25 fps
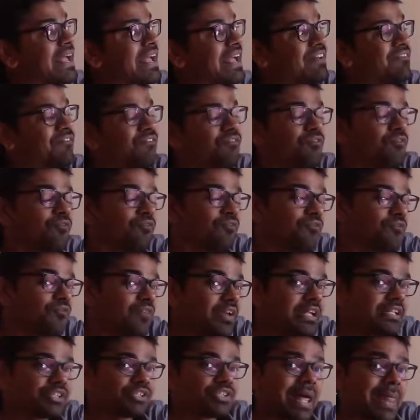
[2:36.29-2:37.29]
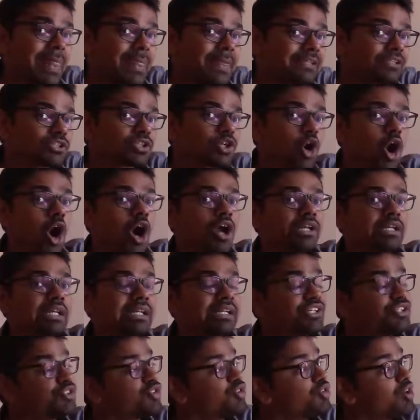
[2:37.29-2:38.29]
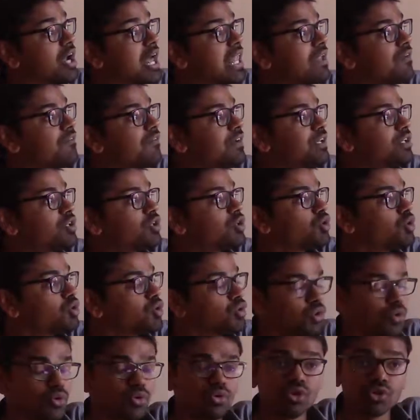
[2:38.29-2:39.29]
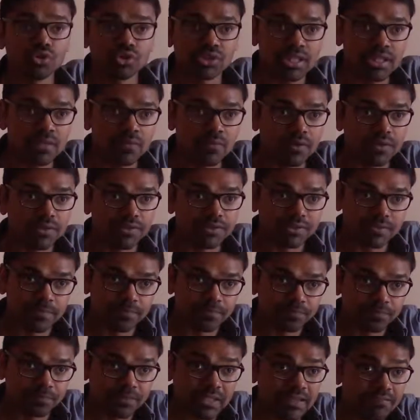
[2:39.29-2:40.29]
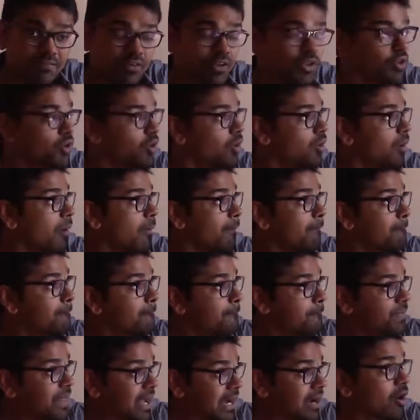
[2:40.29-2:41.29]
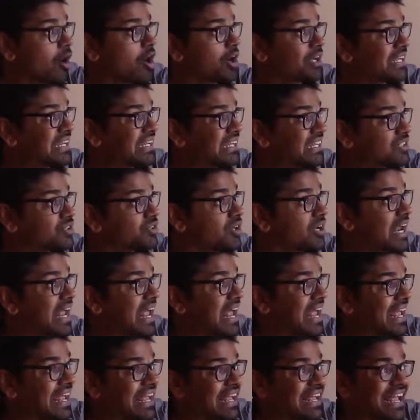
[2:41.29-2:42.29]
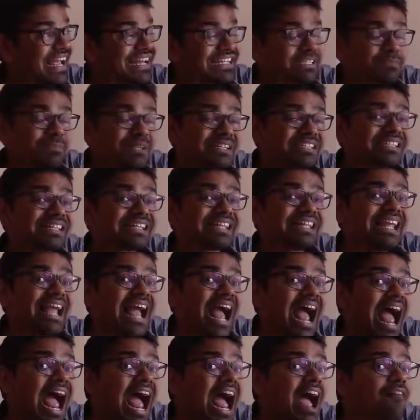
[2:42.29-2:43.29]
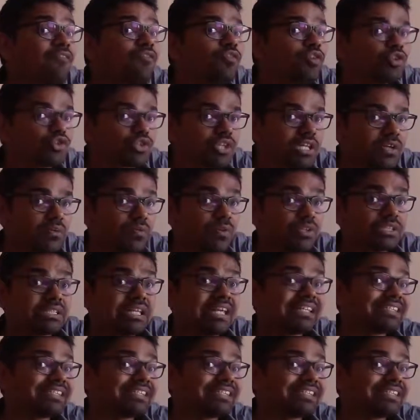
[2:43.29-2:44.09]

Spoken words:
it feels that this content is relevant to those keywords, even though the content does not explicitly have those keywords.